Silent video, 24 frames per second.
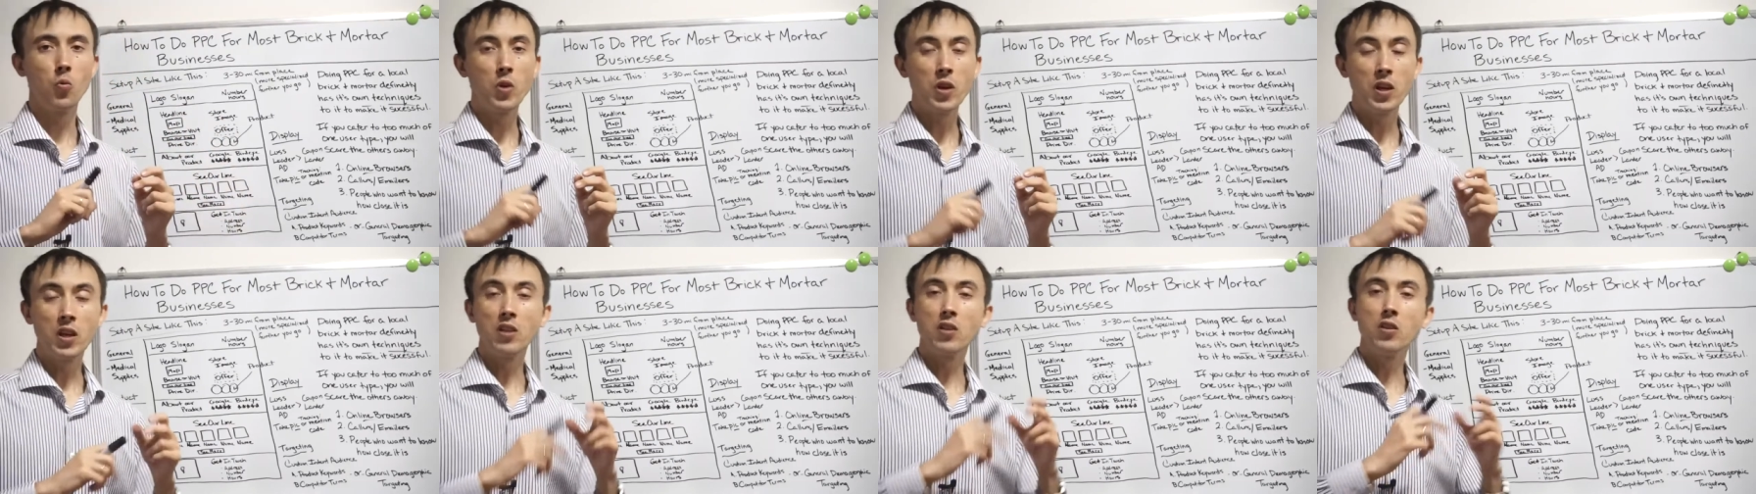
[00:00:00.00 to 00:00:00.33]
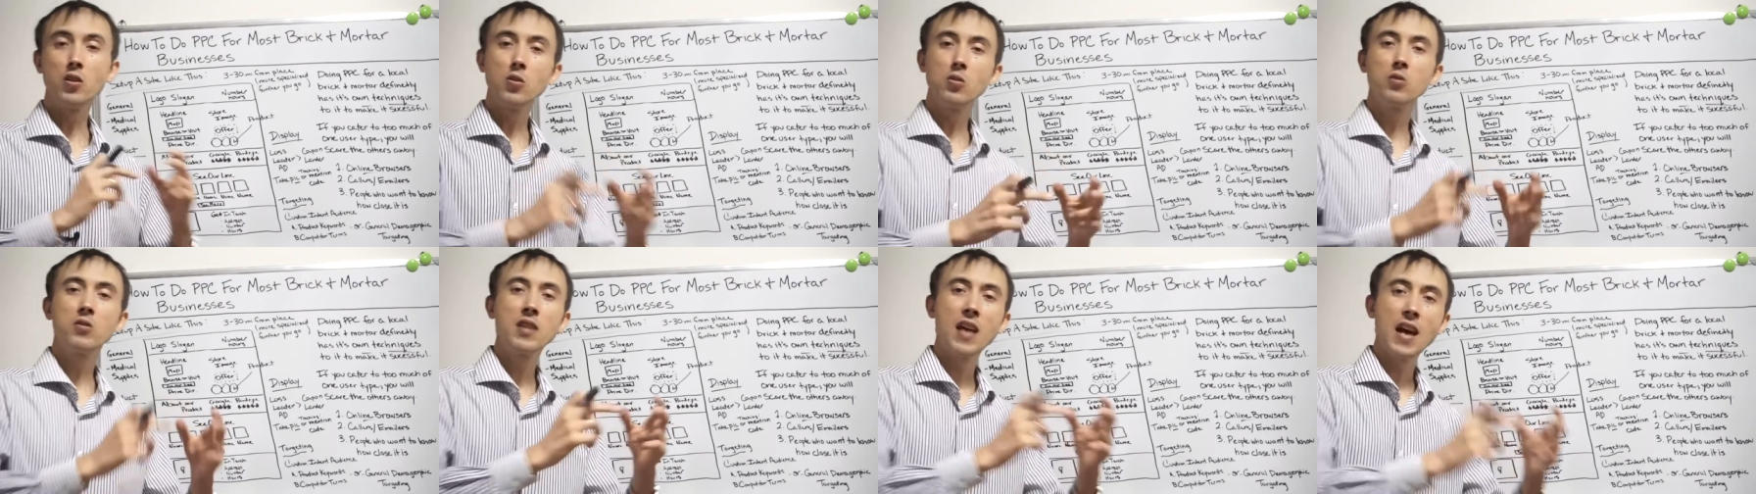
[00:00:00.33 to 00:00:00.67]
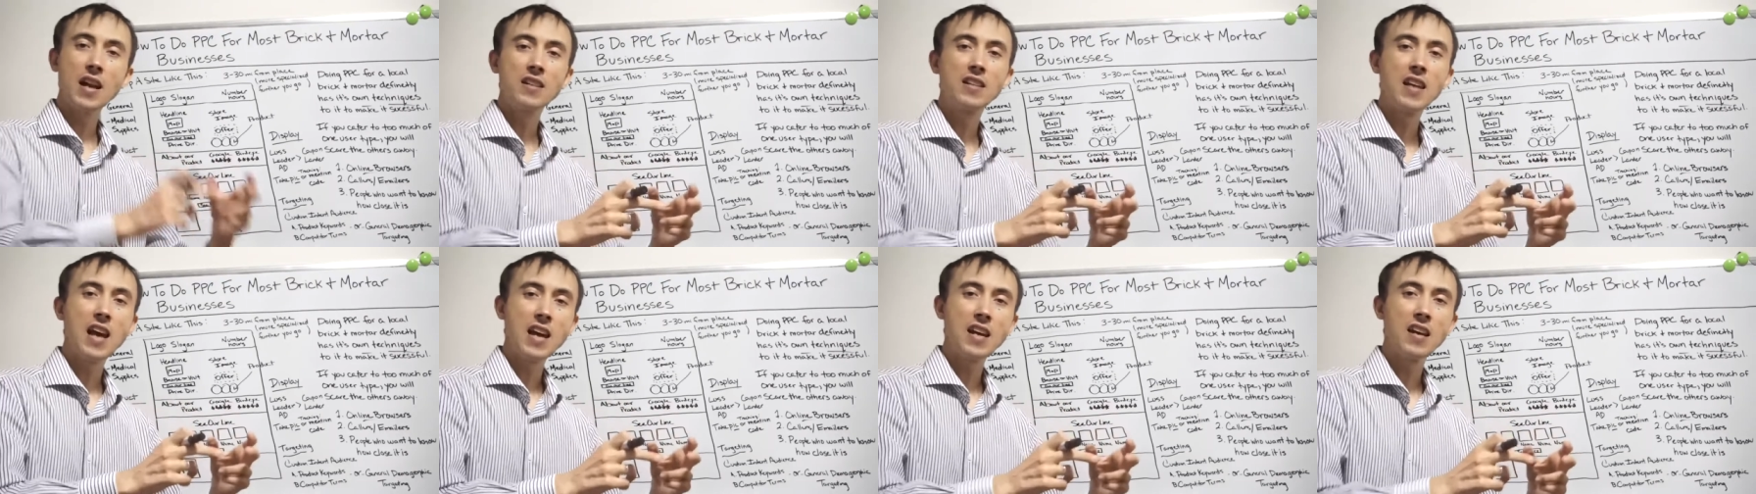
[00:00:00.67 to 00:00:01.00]
we can use
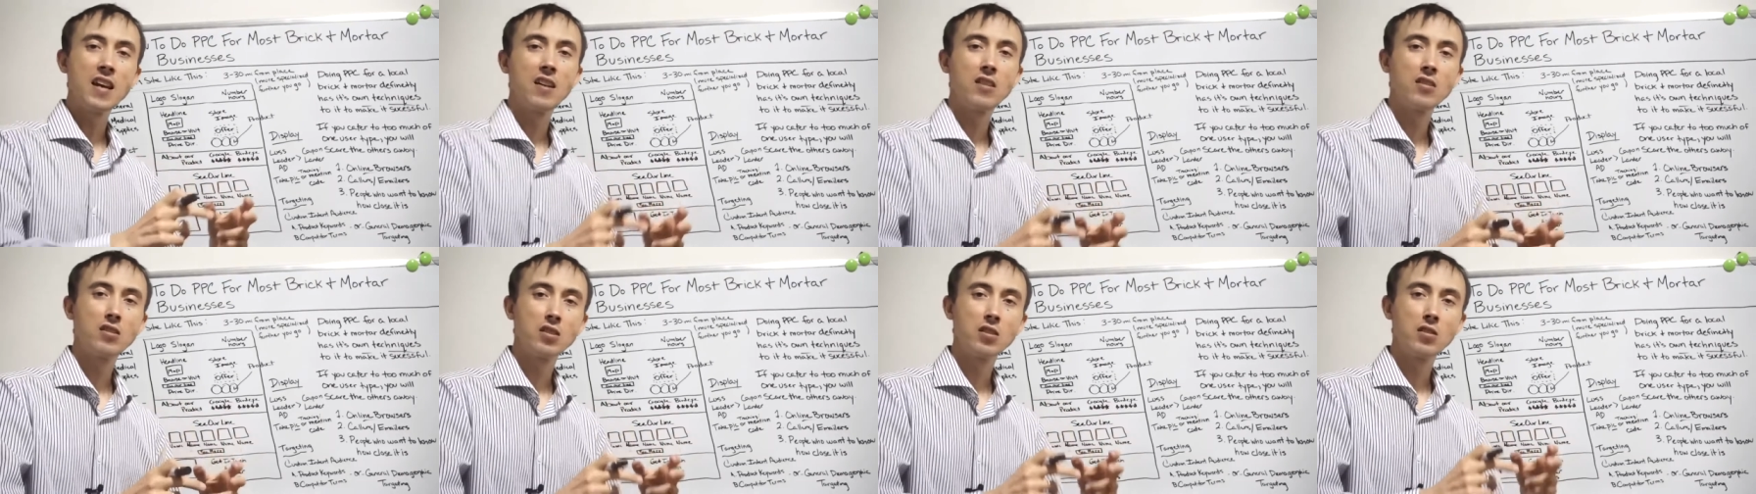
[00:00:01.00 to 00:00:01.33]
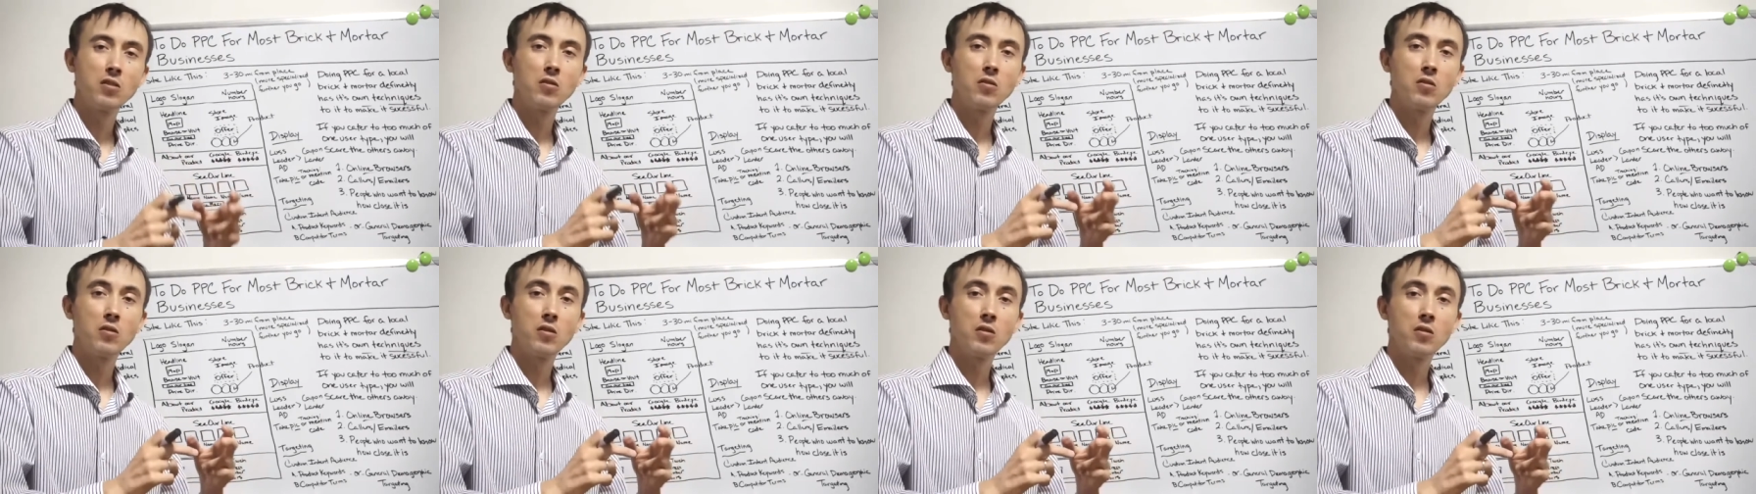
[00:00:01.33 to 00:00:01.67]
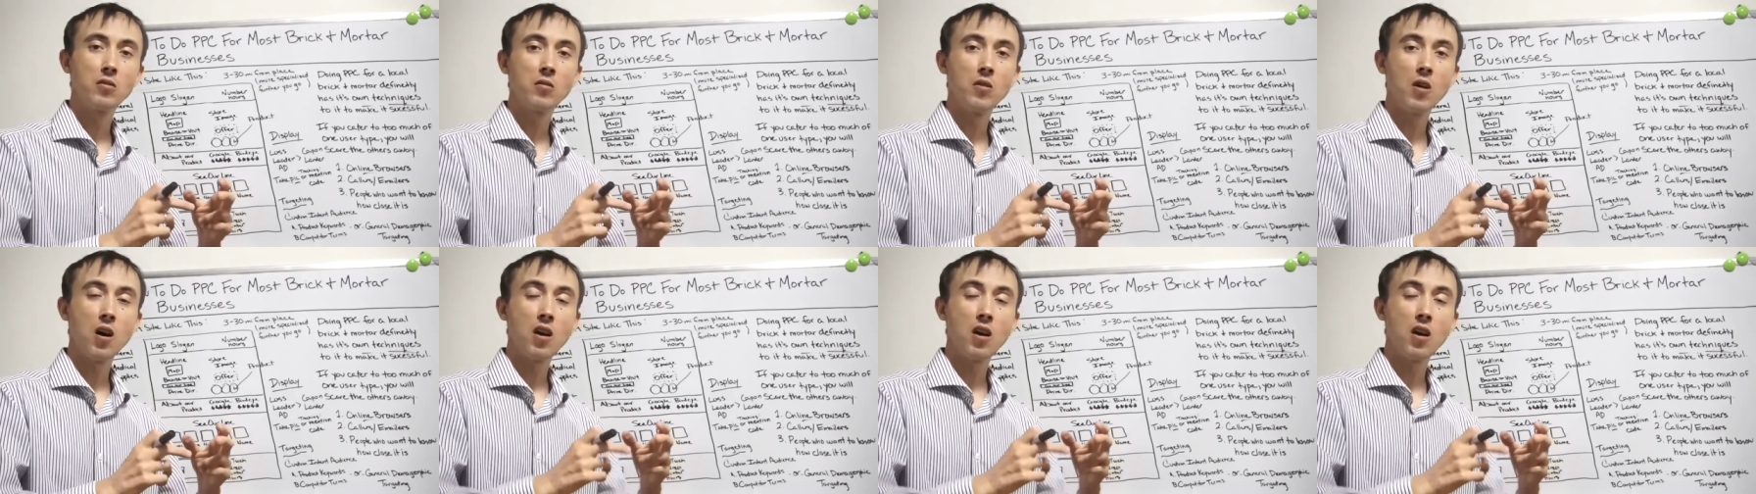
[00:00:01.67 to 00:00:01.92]
that data to,